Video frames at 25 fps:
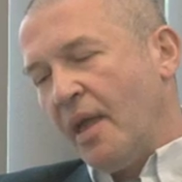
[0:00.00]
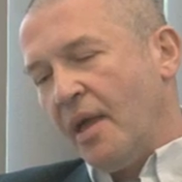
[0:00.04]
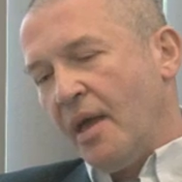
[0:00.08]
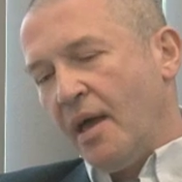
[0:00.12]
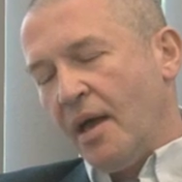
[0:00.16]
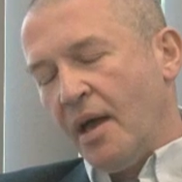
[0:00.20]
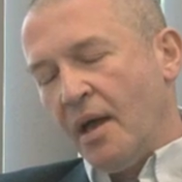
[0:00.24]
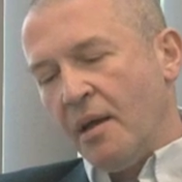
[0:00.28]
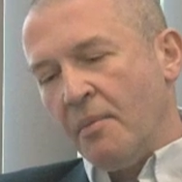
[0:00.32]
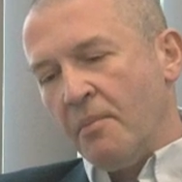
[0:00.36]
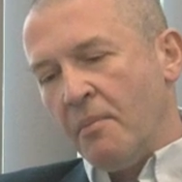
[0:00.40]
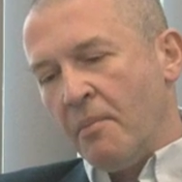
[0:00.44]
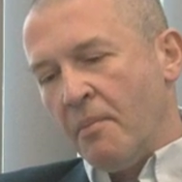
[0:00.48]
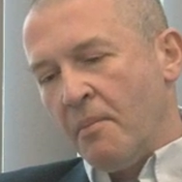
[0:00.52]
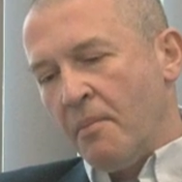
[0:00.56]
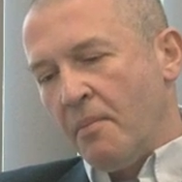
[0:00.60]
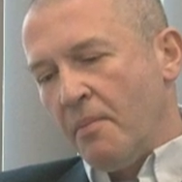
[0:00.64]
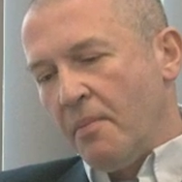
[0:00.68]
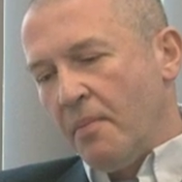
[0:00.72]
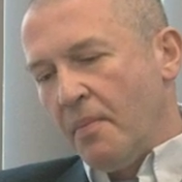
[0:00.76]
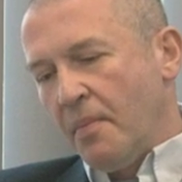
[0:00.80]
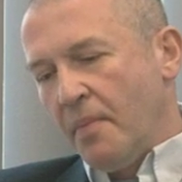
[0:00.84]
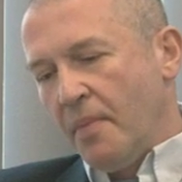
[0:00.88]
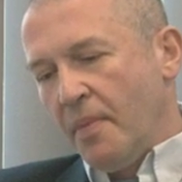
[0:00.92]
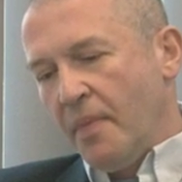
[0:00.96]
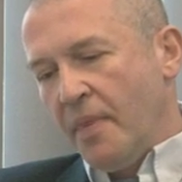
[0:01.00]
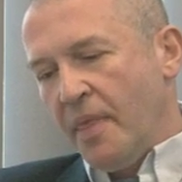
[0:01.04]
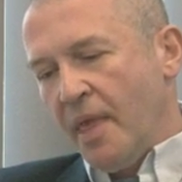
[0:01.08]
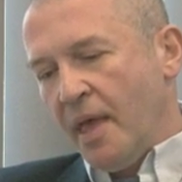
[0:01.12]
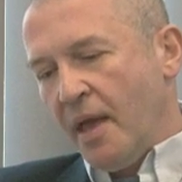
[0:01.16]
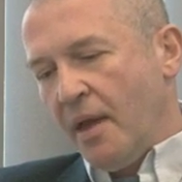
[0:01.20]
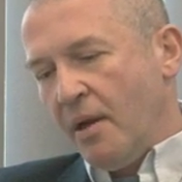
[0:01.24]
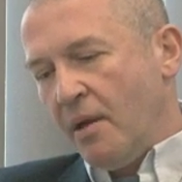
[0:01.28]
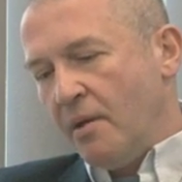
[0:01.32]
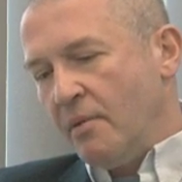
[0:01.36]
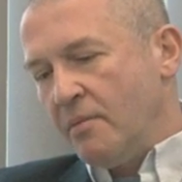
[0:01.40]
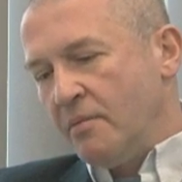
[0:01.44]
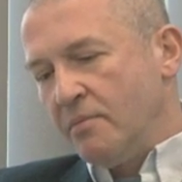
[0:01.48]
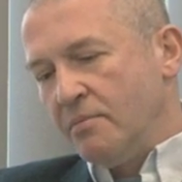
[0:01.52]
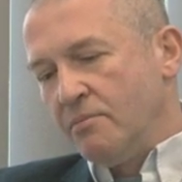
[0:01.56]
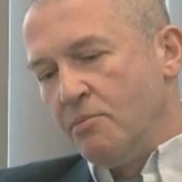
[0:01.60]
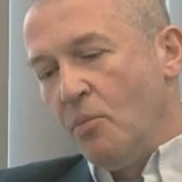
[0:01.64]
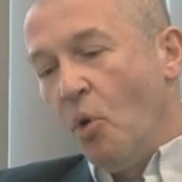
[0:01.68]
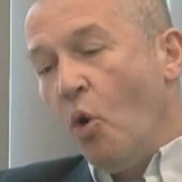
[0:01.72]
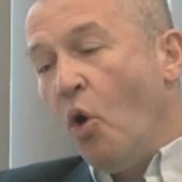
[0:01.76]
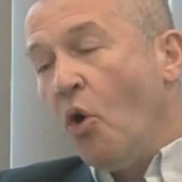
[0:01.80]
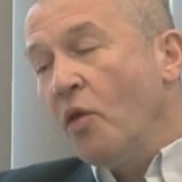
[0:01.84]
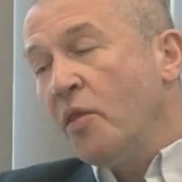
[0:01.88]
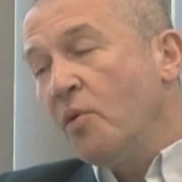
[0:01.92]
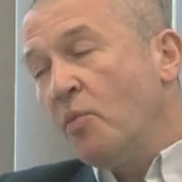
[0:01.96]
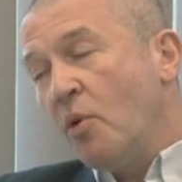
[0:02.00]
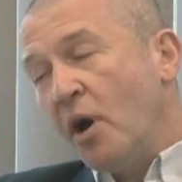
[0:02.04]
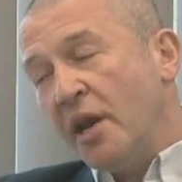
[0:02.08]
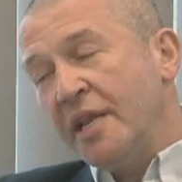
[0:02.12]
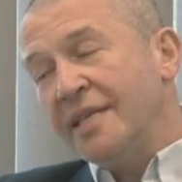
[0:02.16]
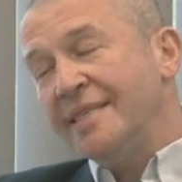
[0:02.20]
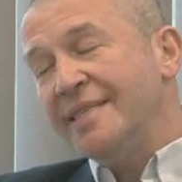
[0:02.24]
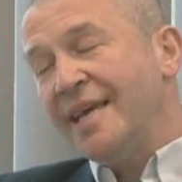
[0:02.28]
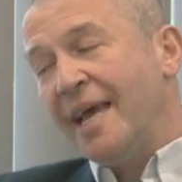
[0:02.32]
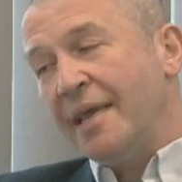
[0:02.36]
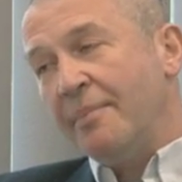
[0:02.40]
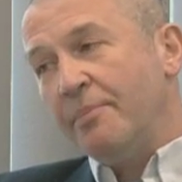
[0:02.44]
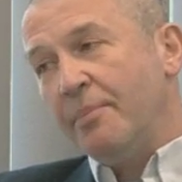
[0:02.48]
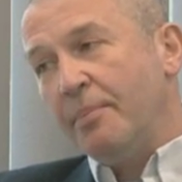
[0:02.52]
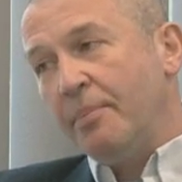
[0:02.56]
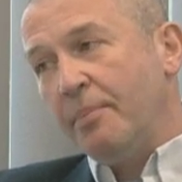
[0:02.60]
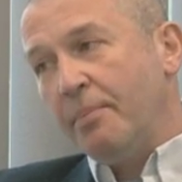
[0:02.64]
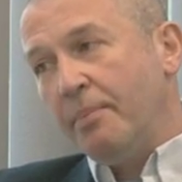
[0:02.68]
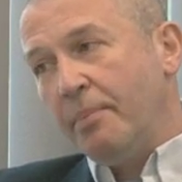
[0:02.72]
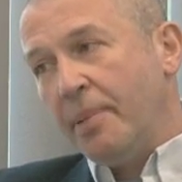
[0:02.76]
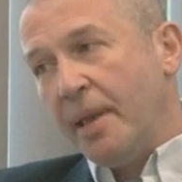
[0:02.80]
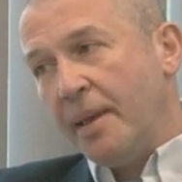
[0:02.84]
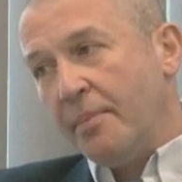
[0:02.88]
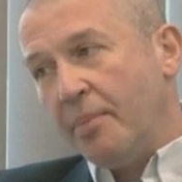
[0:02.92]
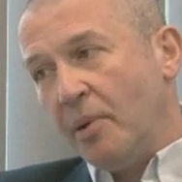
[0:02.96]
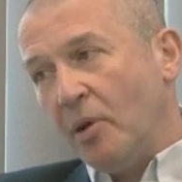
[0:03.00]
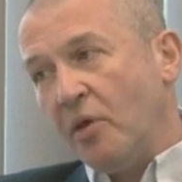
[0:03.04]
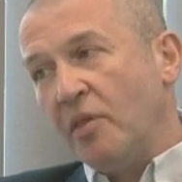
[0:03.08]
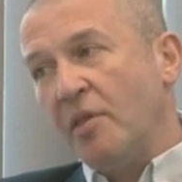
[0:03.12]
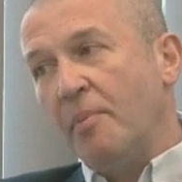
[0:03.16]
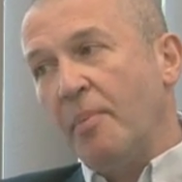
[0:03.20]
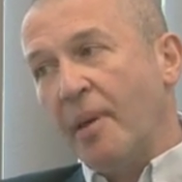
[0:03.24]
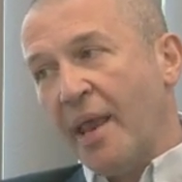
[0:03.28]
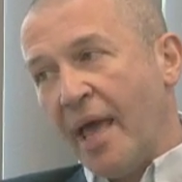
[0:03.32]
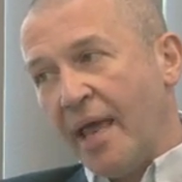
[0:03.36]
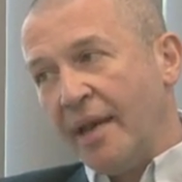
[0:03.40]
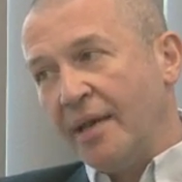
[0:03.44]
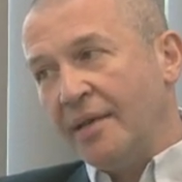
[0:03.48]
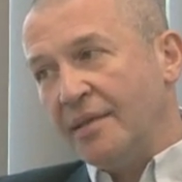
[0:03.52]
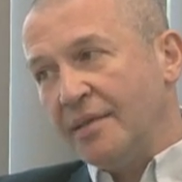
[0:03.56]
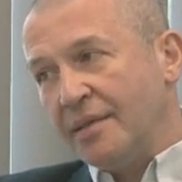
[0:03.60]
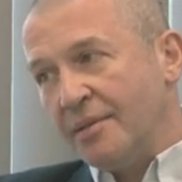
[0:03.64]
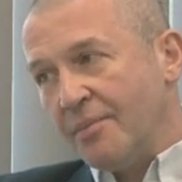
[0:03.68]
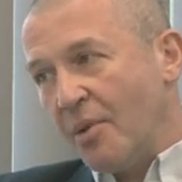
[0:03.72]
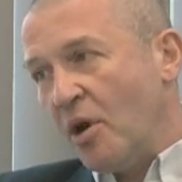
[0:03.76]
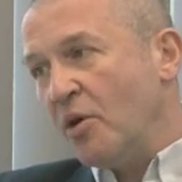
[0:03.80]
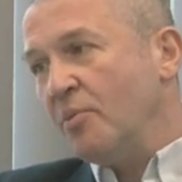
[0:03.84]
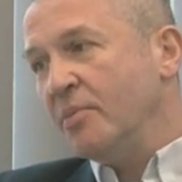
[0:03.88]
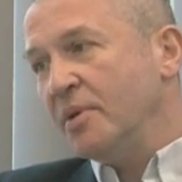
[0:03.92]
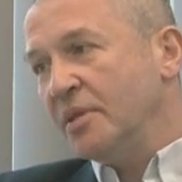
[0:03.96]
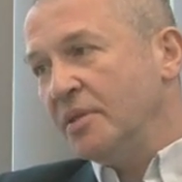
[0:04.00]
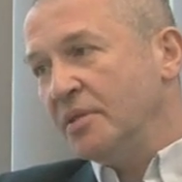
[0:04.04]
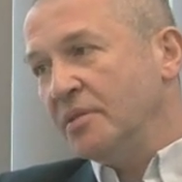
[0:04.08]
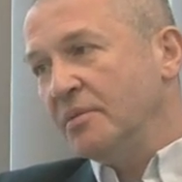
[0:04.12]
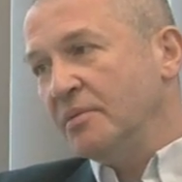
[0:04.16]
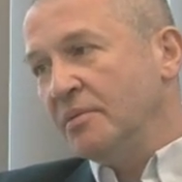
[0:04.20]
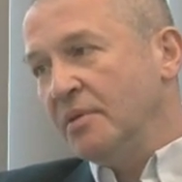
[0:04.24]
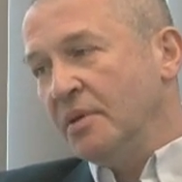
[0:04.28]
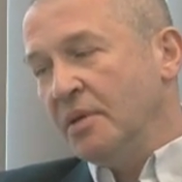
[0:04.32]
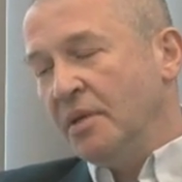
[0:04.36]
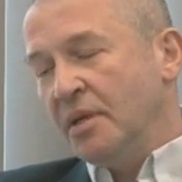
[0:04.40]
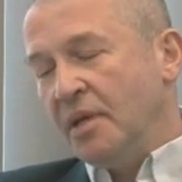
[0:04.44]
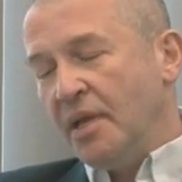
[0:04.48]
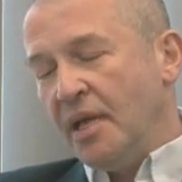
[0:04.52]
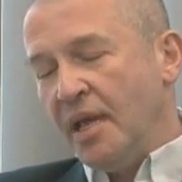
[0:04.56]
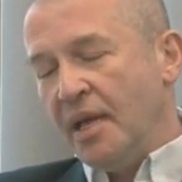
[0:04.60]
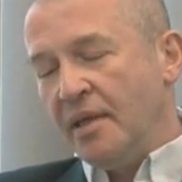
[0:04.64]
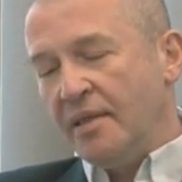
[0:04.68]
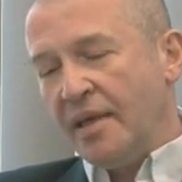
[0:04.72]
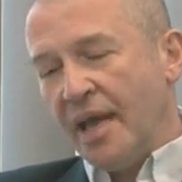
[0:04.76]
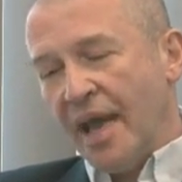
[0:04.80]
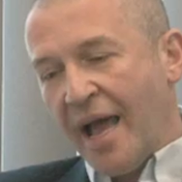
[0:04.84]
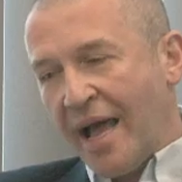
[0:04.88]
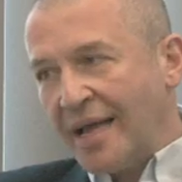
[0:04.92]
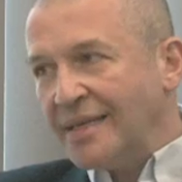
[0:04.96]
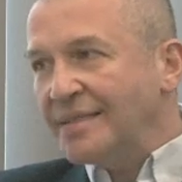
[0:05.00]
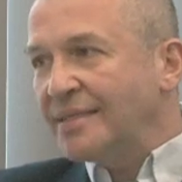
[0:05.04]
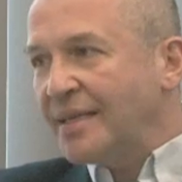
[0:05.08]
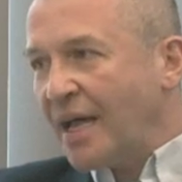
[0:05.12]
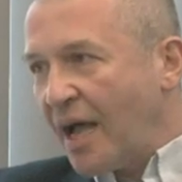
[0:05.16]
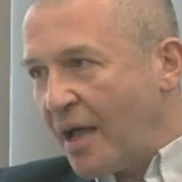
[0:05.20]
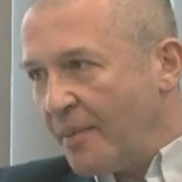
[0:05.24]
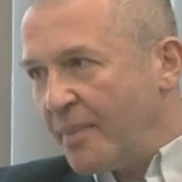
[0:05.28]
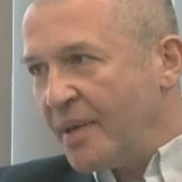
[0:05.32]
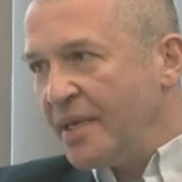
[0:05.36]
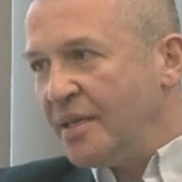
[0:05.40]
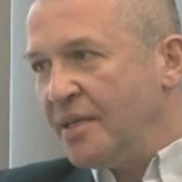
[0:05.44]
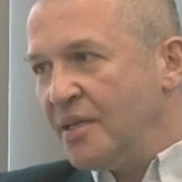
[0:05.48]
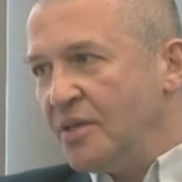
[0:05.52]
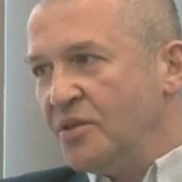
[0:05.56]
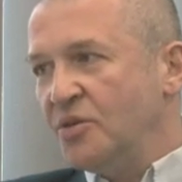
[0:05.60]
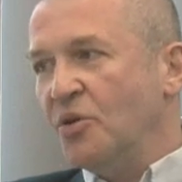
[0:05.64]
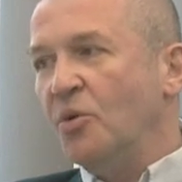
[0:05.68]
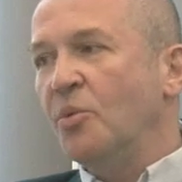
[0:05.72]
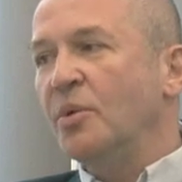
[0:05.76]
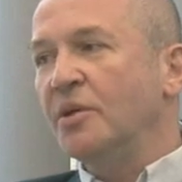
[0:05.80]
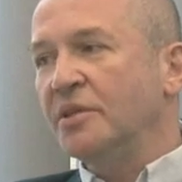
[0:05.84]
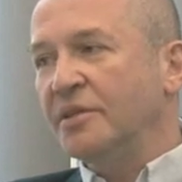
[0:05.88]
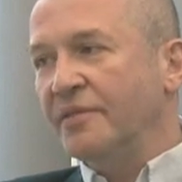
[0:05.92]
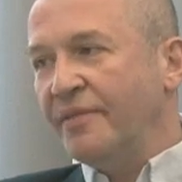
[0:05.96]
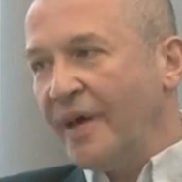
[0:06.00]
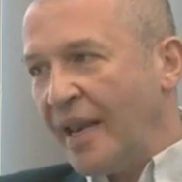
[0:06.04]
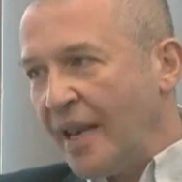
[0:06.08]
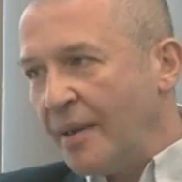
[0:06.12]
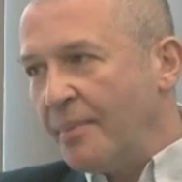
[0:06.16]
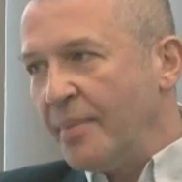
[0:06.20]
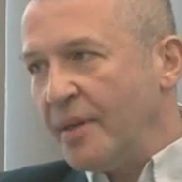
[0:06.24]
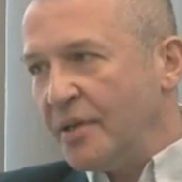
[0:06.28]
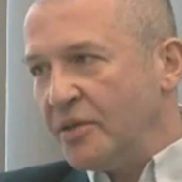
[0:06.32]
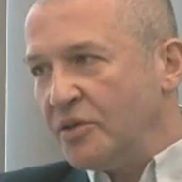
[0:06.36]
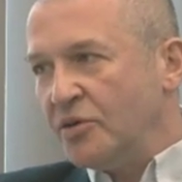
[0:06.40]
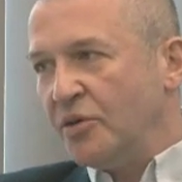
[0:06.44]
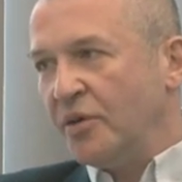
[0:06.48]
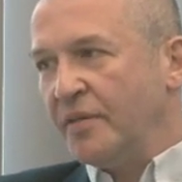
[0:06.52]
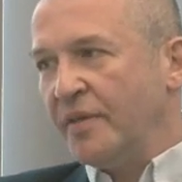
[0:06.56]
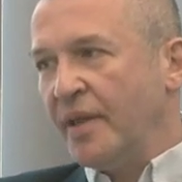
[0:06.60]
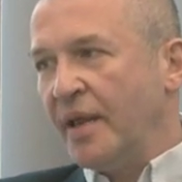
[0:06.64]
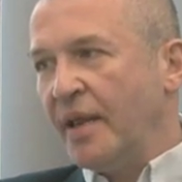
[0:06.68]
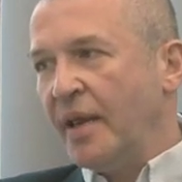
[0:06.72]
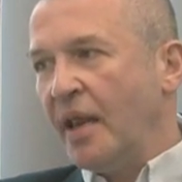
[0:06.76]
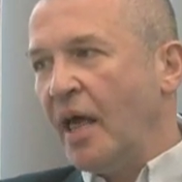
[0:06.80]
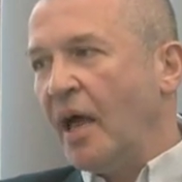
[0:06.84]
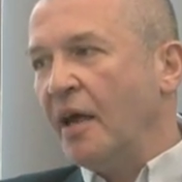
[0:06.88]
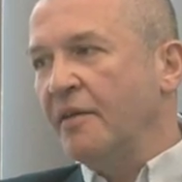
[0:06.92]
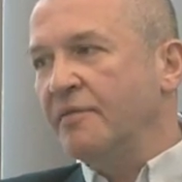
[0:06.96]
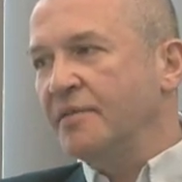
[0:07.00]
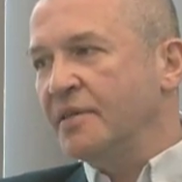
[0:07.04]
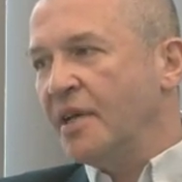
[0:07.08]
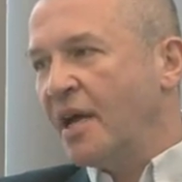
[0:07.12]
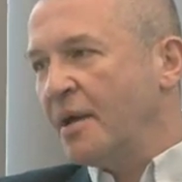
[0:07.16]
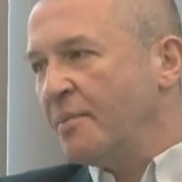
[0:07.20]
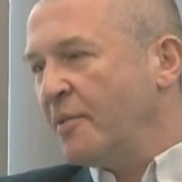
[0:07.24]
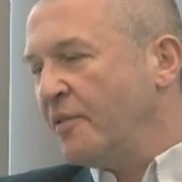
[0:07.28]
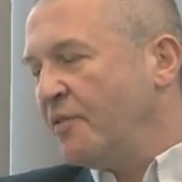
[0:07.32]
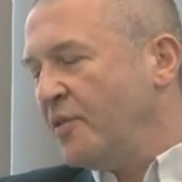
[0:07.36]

Um, there more than one in ten people on the planet at the moment either has diabetes or will develop it during their lifetime.